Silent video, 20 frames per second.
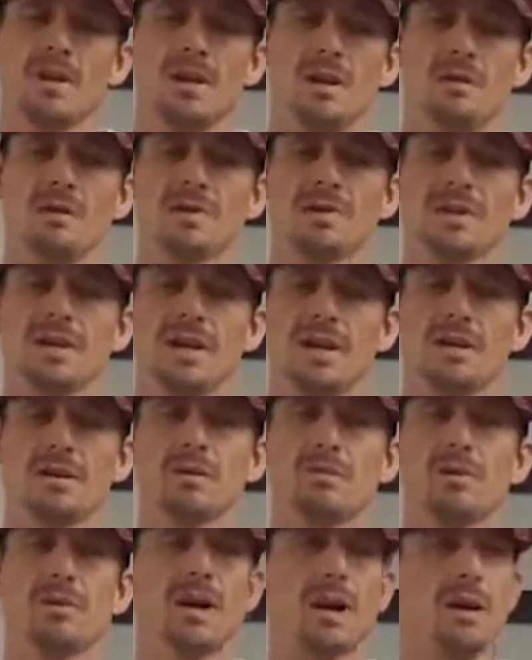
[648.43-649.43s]
It was
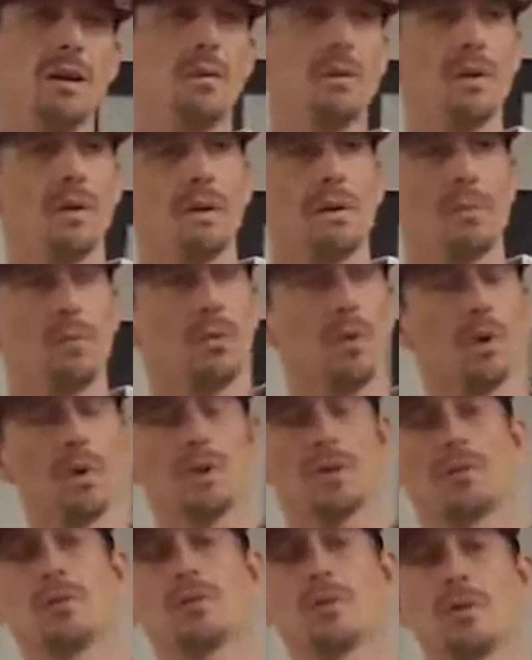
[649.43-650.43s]
terrible.
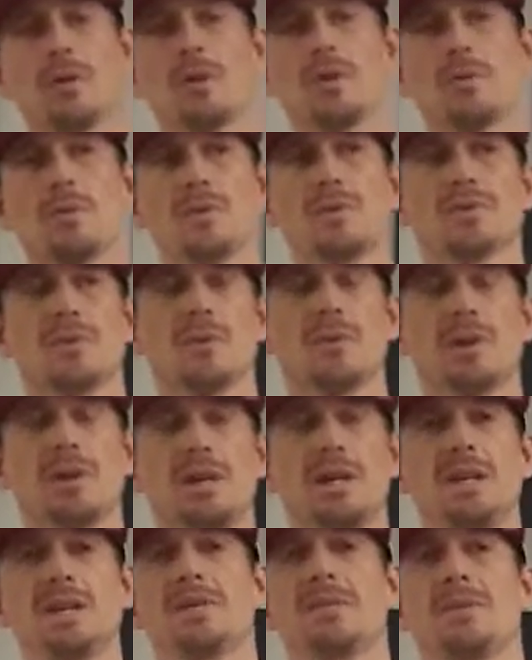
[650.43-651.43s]
Work was a
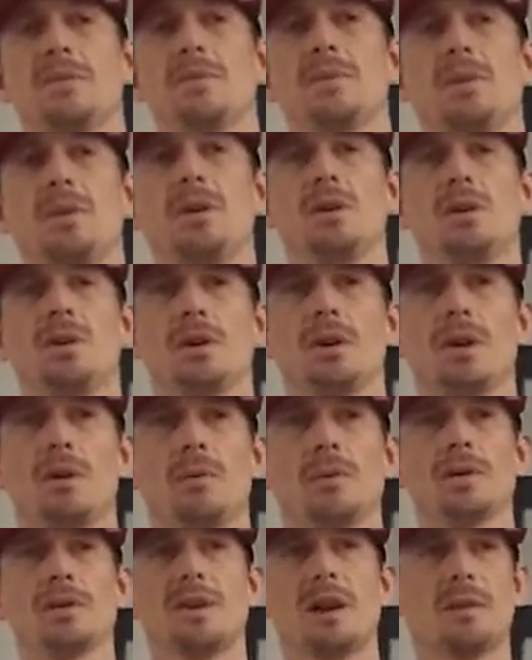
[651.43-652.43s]
release for me.
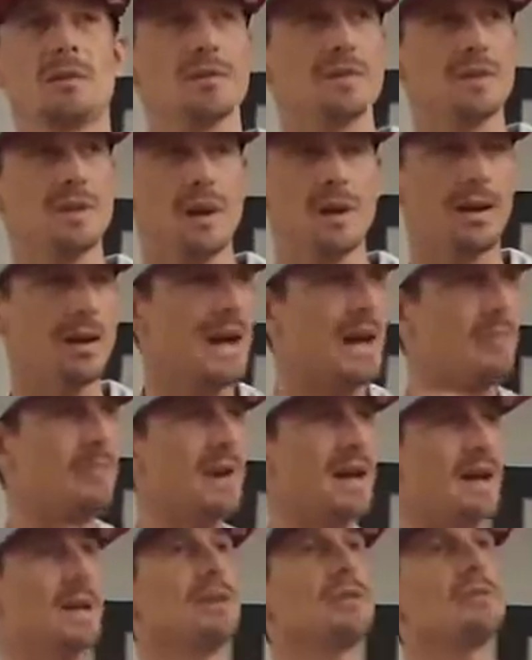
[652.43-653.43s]
I got
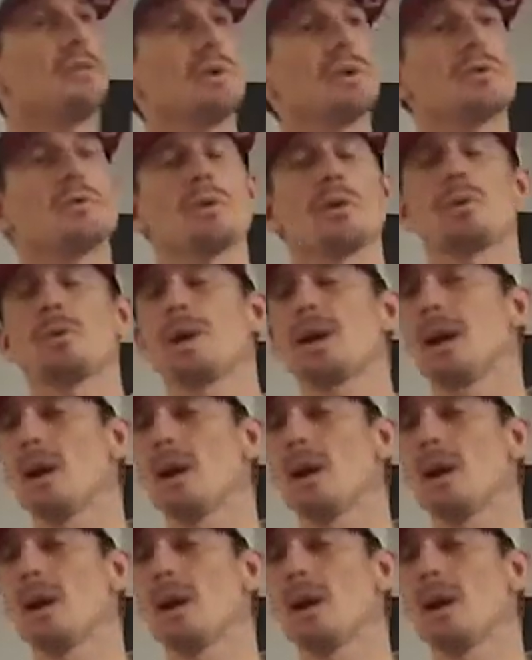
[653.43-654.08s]
back into work right away.